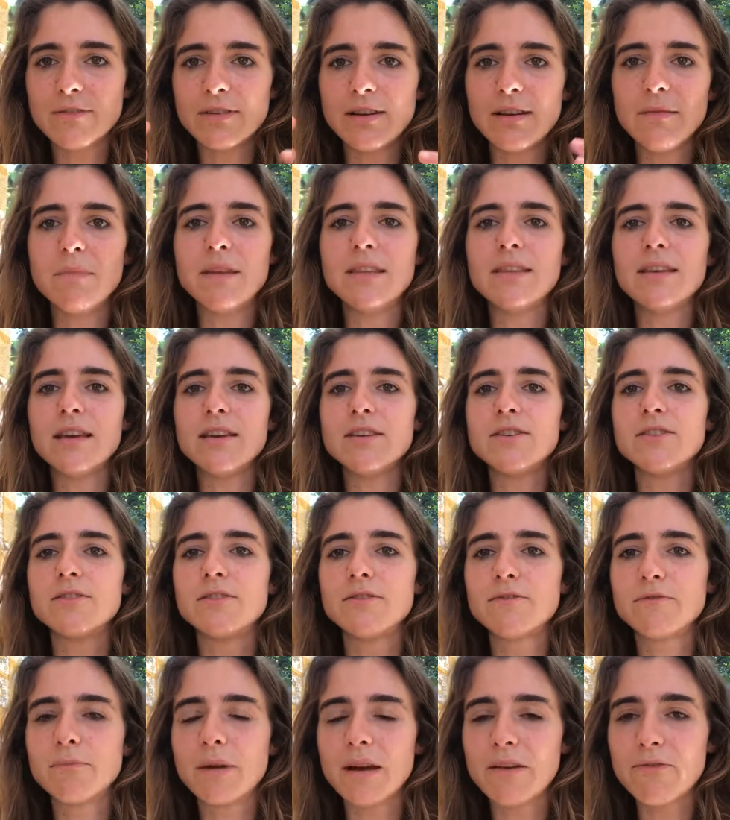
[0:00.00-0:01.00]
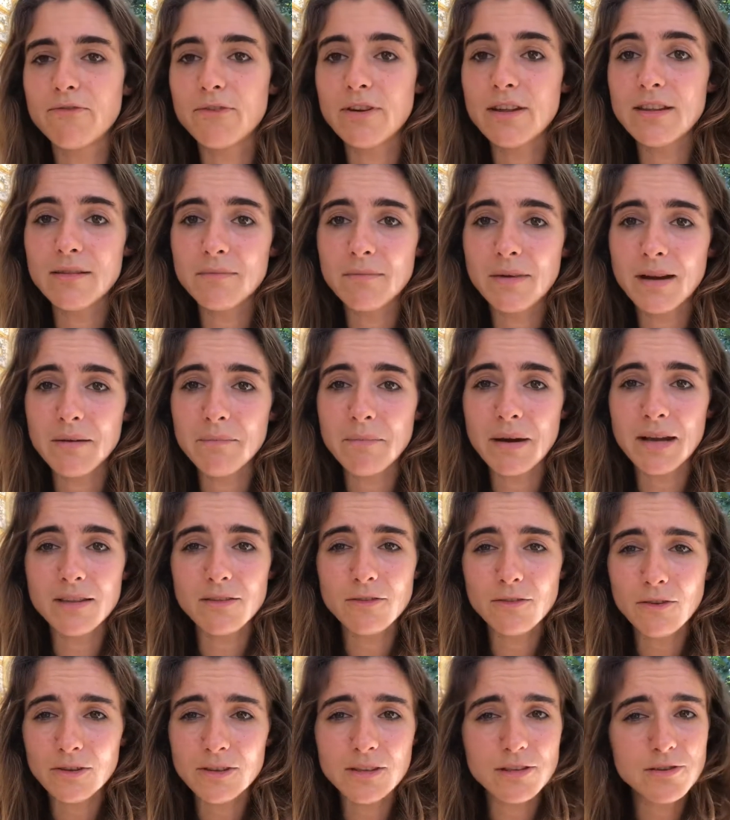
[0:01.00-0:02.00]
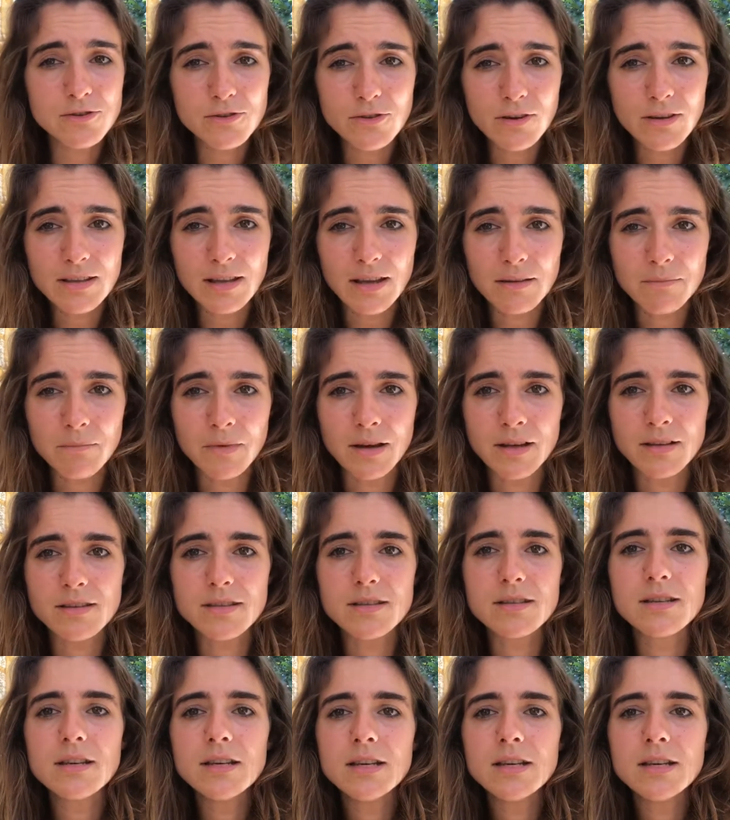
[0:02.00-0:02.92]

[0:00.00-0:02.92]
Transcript: a limitation of my freedom I might not enjoy that much.